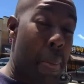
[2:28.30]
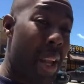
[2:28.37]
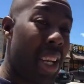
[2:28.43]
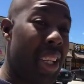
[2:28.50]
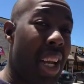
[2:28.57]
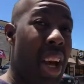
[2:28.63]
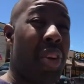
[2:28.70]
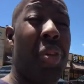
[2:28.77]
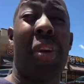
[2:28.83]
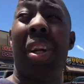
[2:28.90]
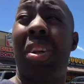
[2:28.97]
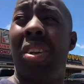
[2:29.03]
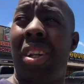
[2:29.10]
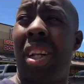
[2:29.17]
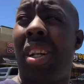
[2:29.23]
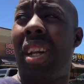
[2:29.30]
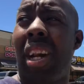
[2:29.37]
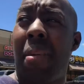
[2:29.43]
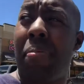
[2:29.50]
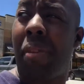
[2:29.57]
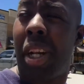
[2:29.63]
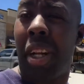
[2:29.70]
minutes down the road.
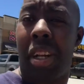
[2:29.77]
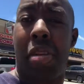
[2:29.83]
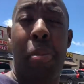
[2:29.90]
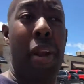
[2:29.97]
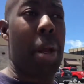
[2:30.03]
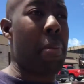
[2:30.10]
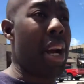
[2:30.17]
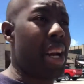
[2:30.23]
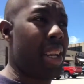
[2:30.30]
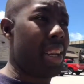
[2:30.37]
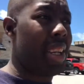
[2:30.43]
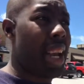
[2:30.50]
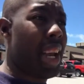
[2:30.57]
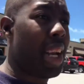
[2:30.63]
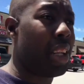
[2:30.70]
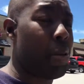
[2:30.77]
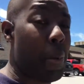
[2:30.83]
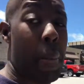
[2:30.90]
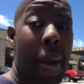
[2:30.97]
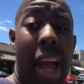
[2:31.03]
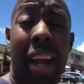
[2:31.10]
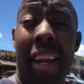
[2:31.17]
Like I'm literally spending my day
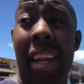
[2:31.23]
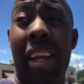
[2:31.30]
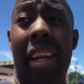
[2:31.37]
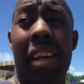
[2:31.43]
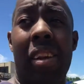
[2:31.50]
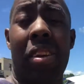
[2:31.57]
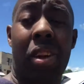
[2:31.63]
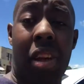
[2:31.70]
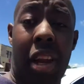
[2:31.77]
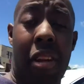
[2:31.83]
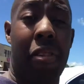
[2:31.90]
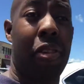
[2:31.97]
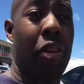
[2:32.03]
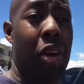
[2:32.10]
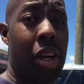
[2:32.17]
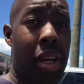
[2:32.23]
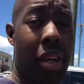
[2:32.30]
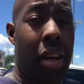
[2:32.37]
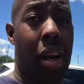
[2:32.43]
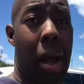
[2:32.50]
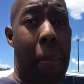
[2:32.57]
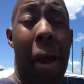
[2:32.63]
actually packing, looking for
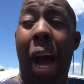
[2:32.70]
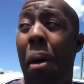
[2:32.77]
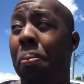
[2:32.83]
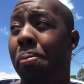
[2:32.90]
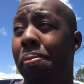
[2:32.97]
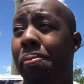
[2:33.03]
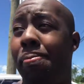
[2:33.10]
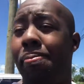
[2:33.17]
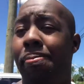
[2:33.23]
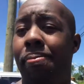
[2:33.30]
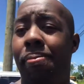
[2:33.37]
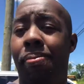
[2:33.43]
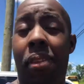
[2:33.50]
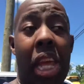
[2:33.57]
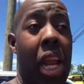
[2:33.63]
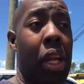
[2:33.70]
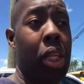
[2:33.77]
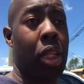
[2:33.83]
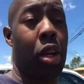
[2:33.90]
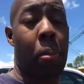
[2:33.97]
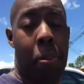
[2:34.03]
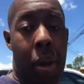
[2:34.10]
a pop that I
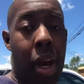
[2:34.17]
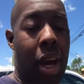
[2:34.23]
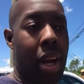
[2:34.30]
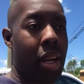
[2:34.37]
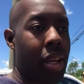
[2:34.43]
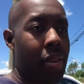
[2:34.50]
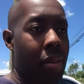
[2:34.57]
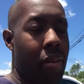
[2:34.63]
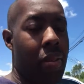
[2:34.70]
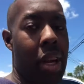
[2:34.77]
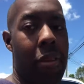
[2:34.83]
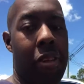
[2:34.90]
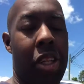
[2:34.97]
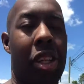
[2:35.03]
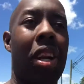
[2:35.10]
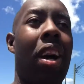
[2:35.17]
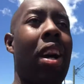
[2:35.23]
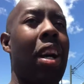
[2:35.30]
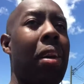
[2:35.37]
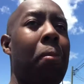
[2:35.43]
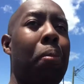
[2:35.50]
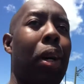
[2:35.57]
should have bought when I first
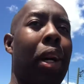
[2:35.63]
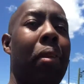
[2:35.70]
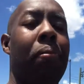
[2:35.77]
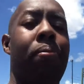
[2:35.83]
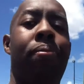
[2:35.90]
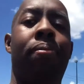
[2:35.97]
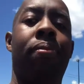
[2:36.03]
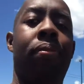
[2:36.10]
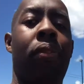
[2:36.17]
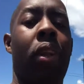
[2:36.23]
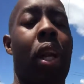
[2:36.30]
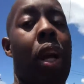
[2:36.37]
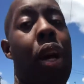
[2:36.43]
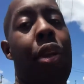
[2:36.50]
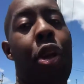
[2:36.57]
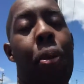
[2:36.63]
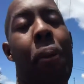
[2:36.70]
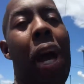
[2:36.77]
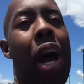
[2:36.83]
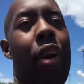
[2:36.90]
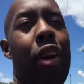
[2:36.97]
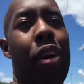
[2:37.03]
saw it, but no
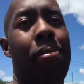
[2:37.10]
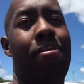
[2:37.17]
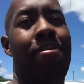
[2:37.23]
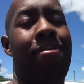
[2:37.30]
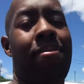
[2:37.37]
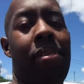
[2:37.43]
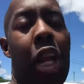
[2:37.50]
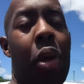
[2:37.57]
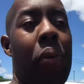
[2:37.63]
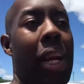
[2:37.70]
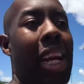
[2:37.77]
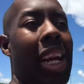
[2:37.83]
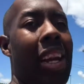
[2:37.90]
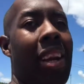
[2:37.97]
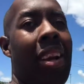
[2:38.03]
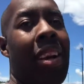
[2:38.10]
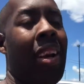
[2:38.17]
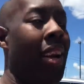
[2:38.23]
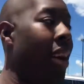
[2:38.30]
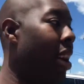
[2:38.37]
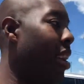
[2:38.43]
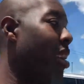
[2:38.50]
power. Anyway,
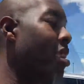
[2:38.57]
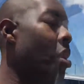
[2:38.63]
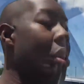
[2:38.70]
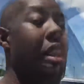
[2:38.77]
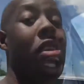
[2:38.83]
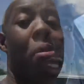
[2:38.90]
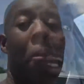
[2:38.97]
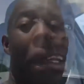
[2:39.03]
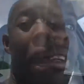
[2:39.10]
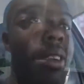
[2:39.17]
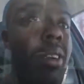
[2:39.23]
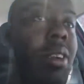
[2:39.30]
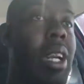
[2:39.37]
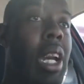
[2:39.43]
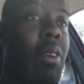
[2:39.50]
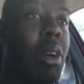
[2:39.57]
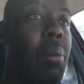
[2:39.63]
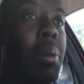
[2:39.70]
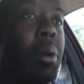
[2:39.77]
okay guys, so now we're